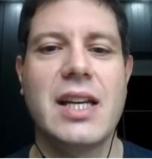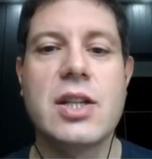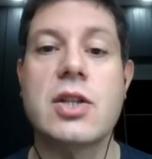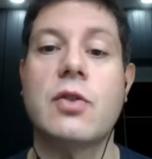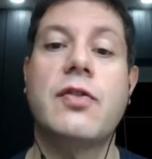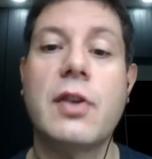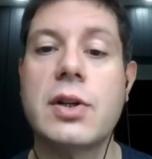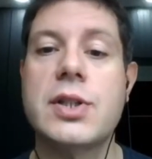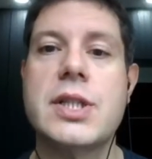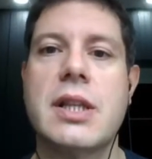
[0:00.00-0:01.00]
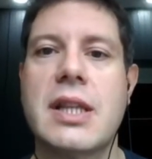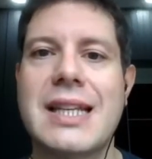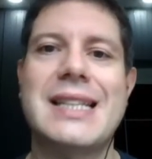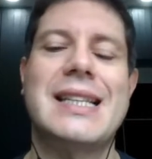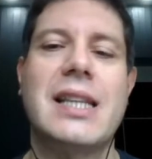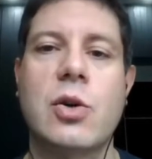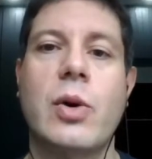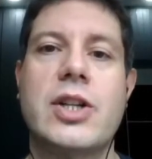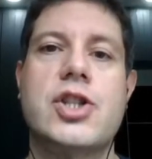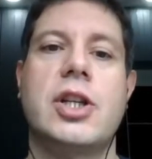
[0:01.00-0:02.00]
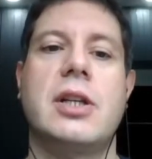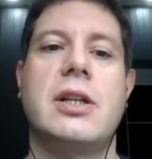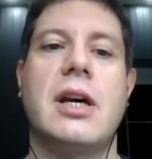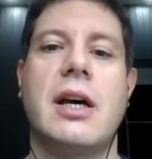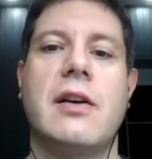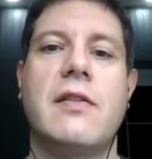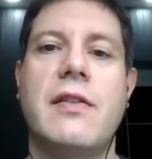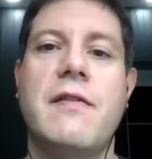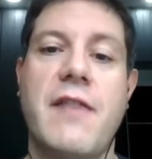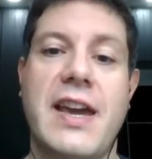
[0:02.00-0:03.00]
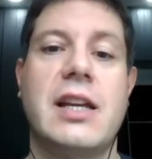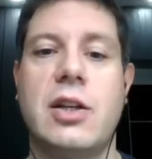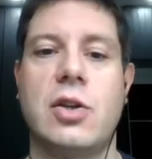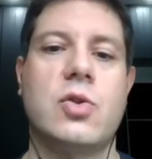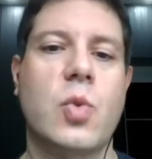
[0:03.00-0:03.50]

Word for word: So first, the, the question of fake news.